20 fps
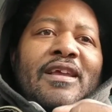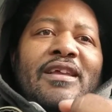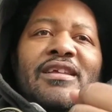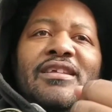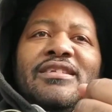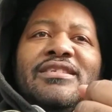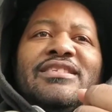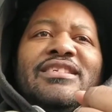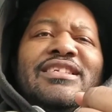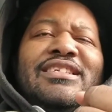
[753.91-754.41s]

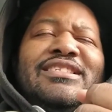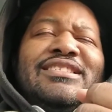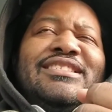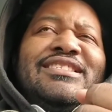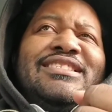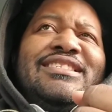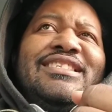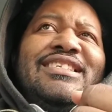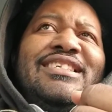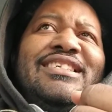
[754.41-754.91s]

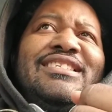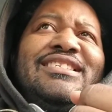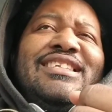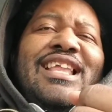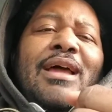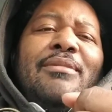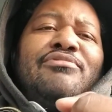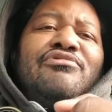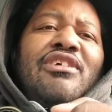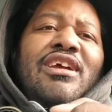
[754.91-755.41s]

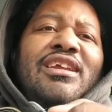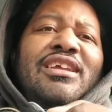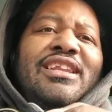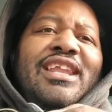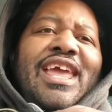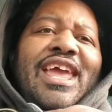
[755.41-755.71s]
Snapdragon